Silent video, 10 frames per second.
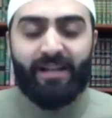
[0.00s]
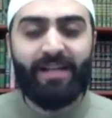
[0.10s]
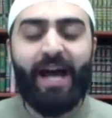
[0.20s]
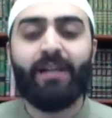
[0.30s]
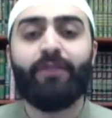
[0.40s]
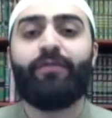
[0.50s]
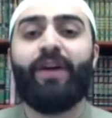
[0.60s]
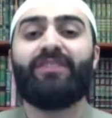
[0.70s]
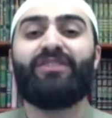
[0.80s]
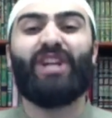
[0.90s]

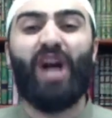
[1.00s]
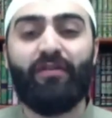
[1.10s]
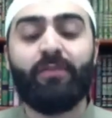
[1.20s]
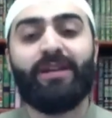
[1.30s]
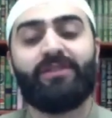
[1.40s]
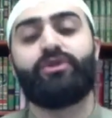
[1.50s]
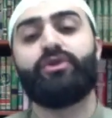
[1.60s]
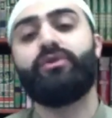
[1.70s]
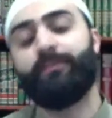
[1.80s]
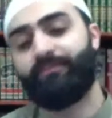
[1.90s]
caliphate, the government,
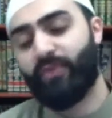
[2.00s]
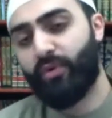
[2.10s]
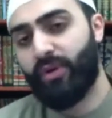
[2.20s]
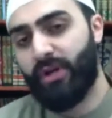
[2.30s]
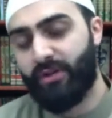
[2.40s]
to who?